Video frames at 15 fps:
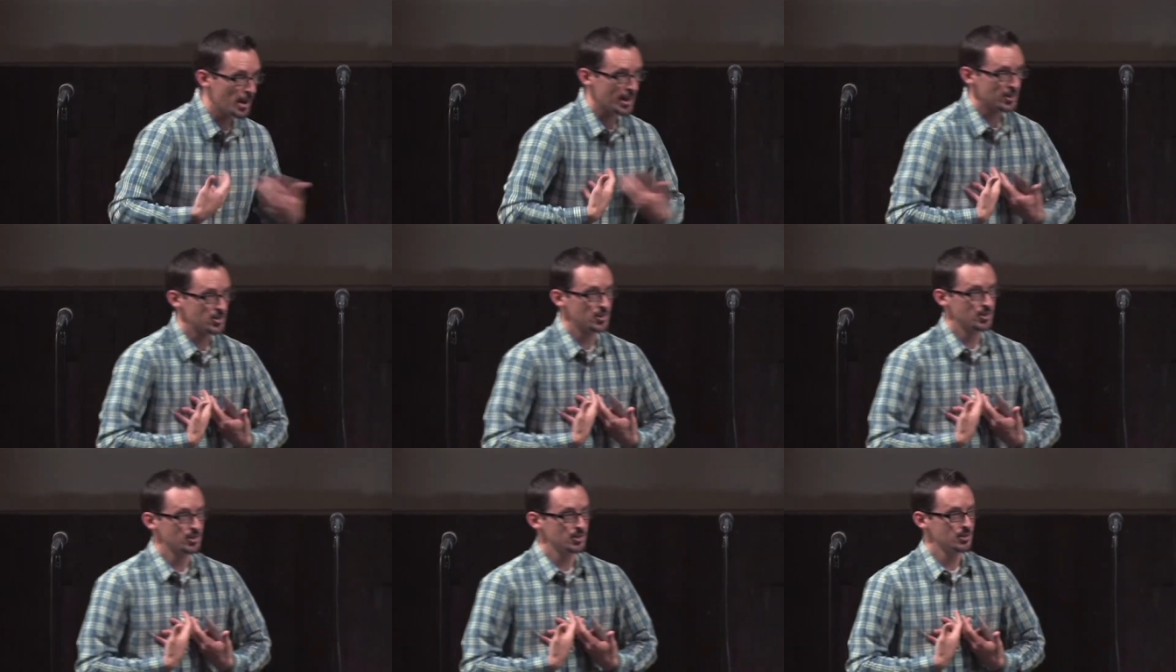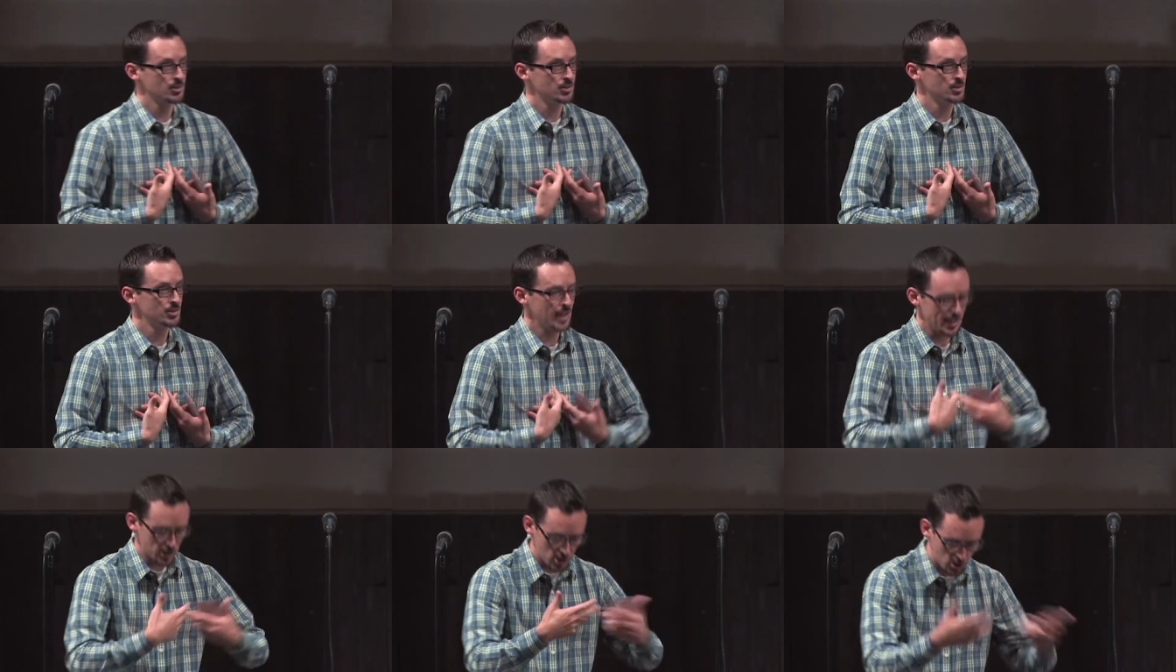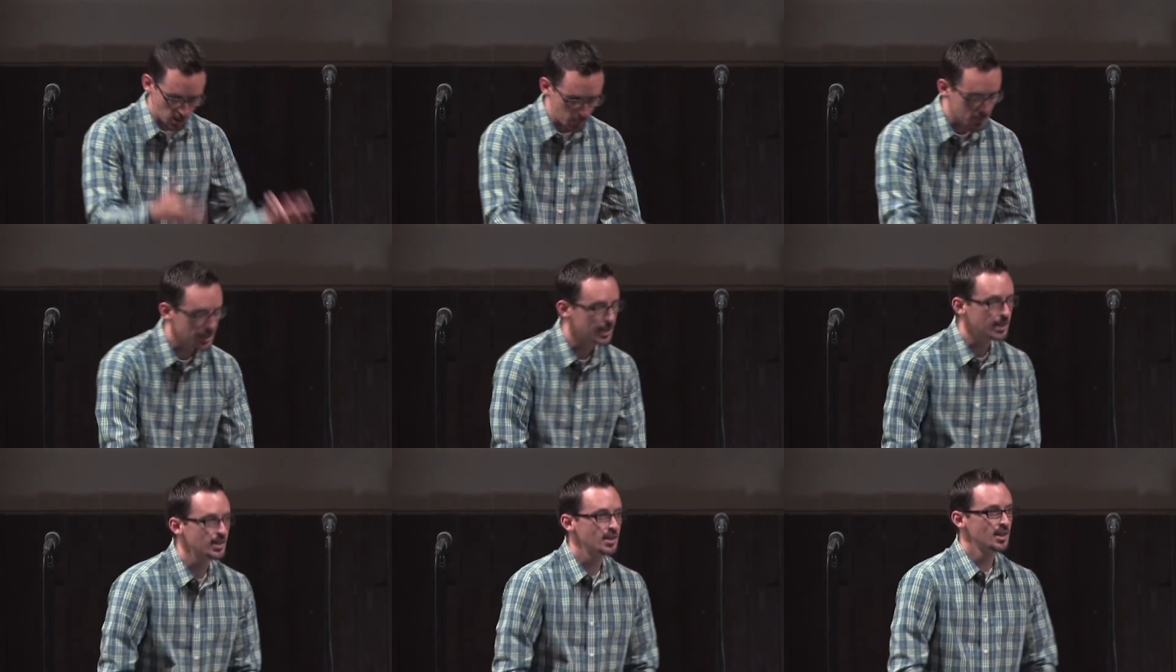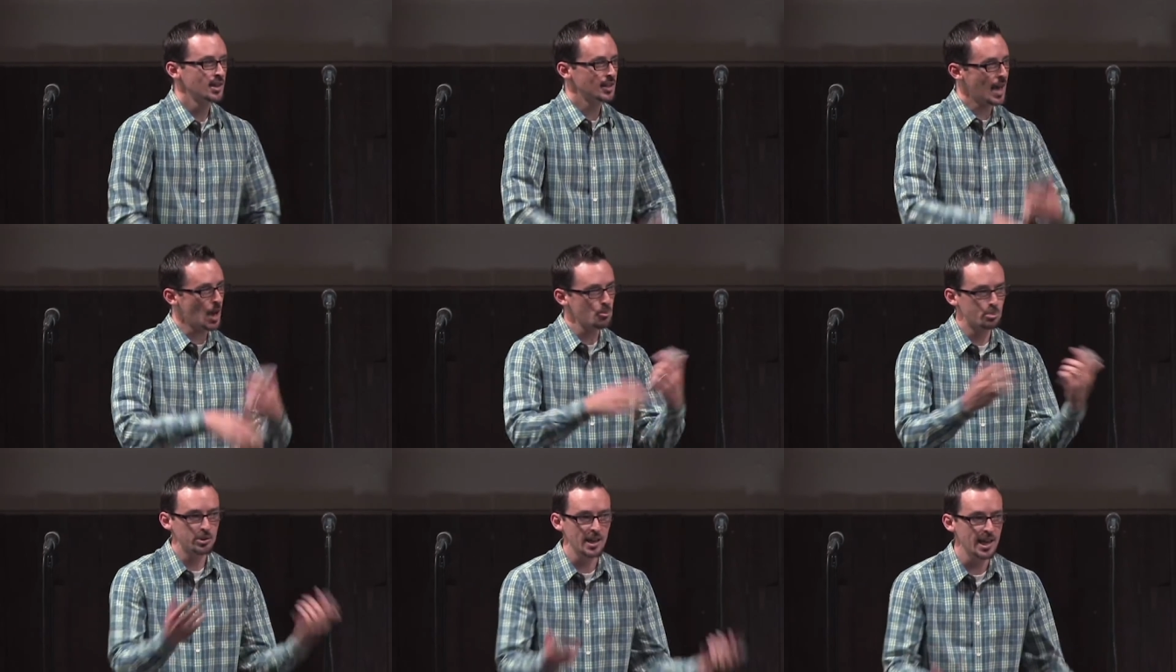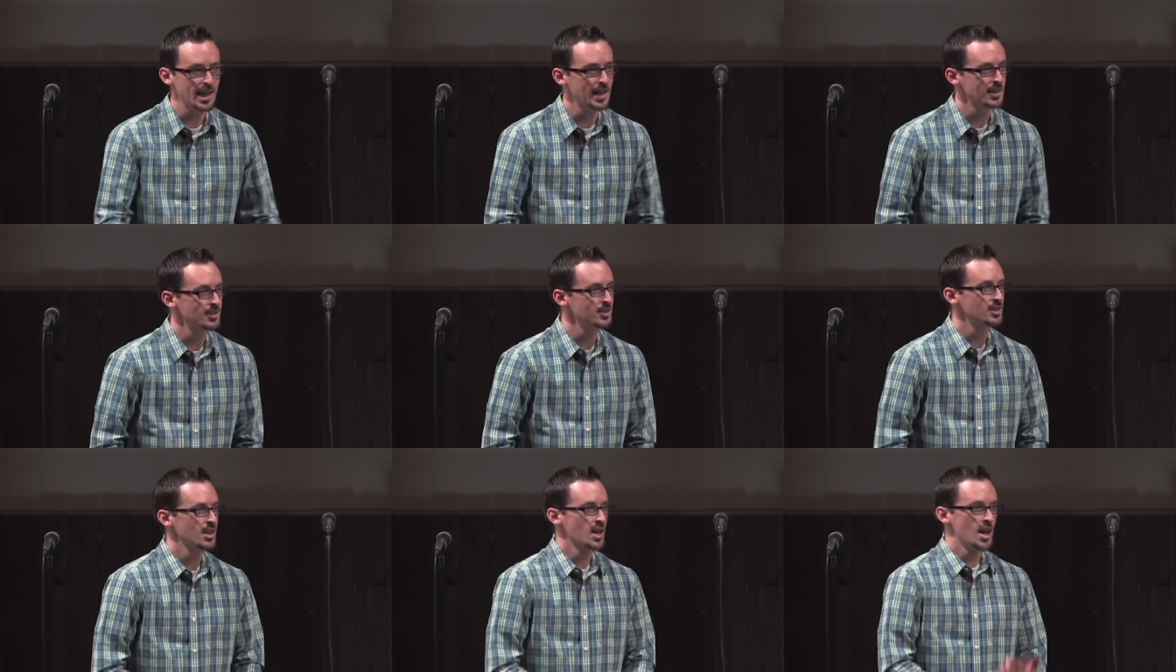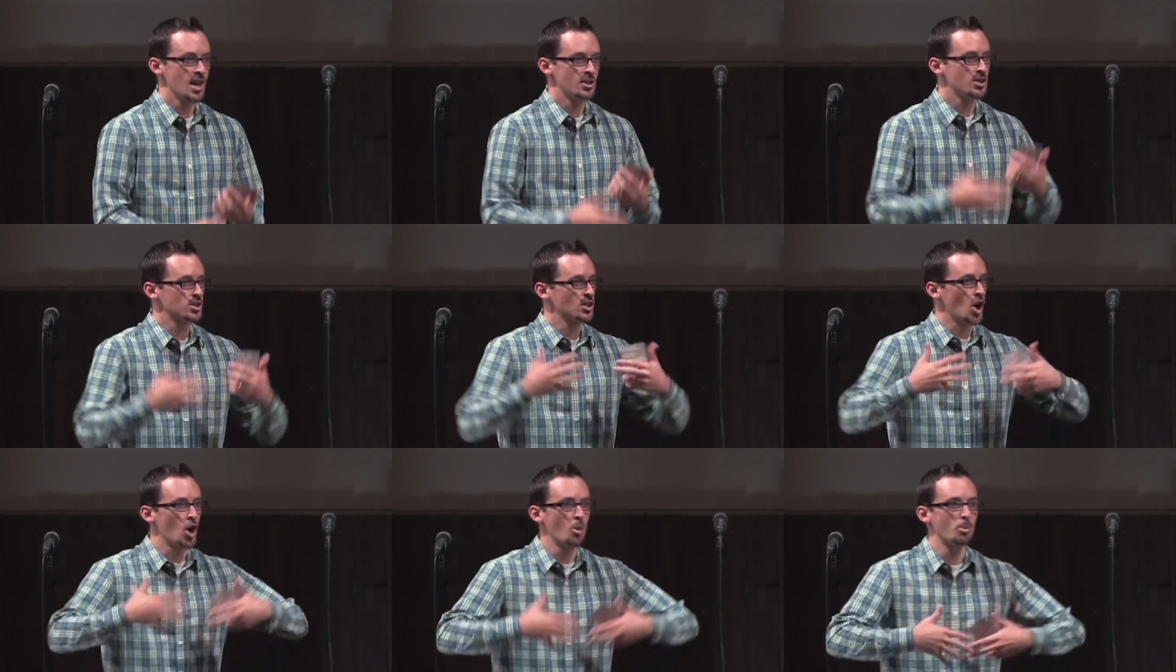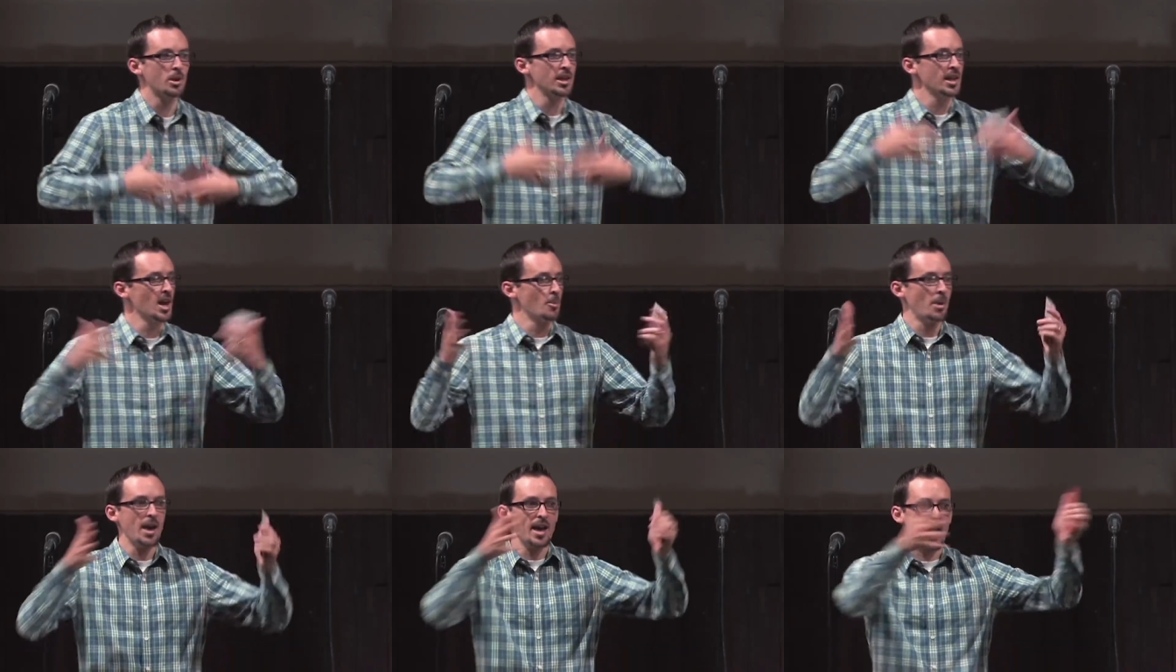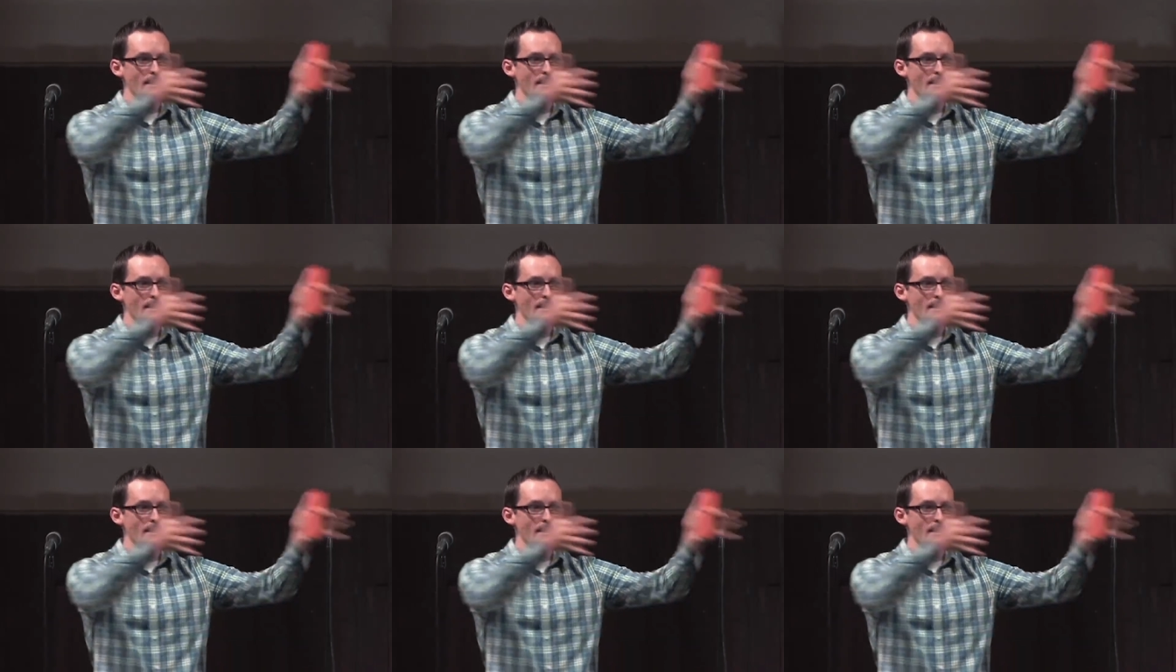us. Not scripted, not planned, just opening up, hey,